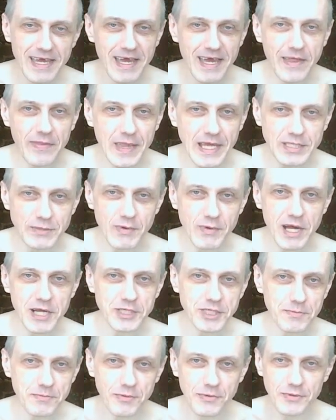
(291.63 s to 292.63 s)
and that's why
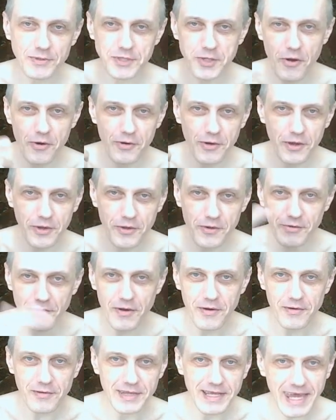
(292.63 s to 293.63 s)
she puts her
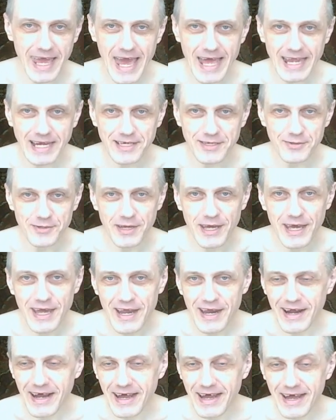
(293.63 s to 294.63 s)
own like attitude,
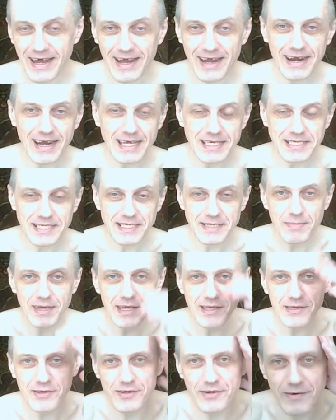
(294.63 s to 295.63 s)

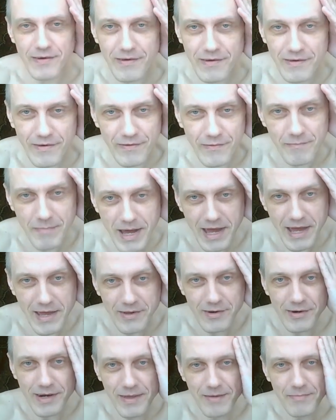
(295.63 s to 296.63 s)
estimate of my
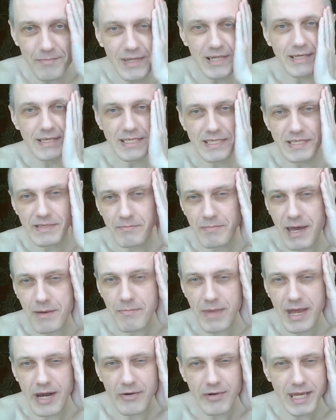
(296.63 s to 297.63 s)
abilities in my
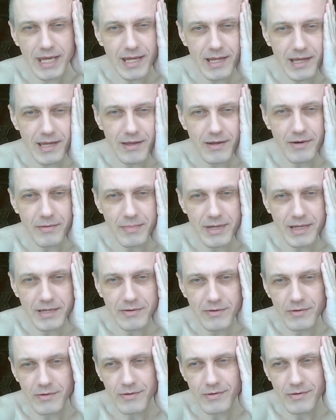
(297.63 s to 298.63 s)
American, but
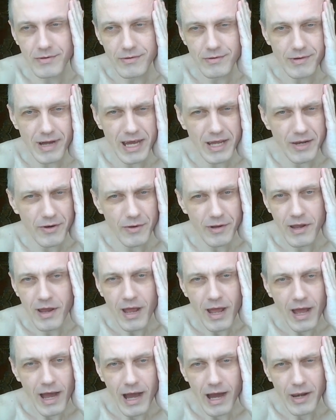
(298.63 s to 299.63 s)
I
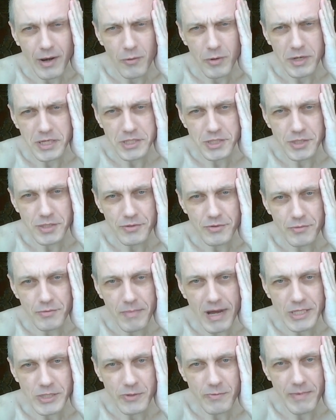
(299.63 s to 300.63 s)
don't want to show too
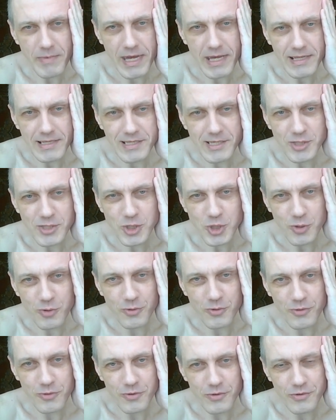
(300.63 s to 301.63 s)
much of my English
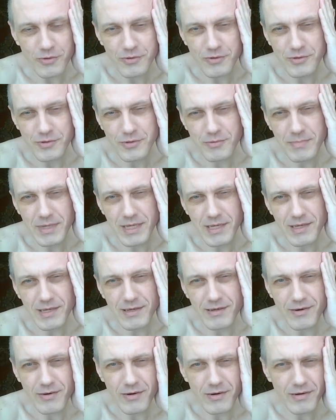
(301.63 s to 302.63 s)
or to be
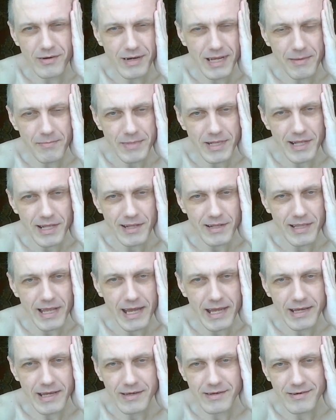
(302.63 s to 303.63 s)
completely
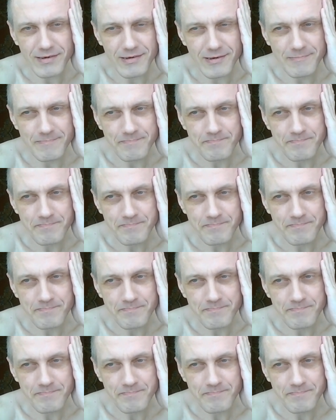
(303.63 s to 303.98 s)
like a